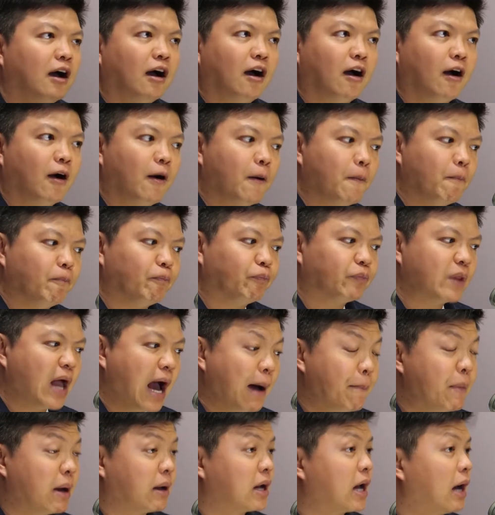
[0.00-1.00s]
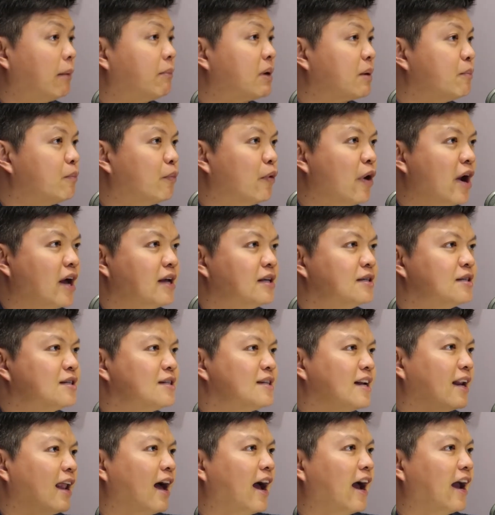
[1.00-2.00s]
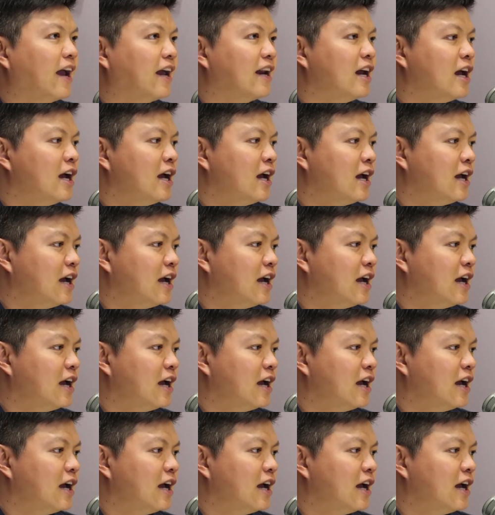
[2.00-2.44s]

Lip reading: up-and-coming brands like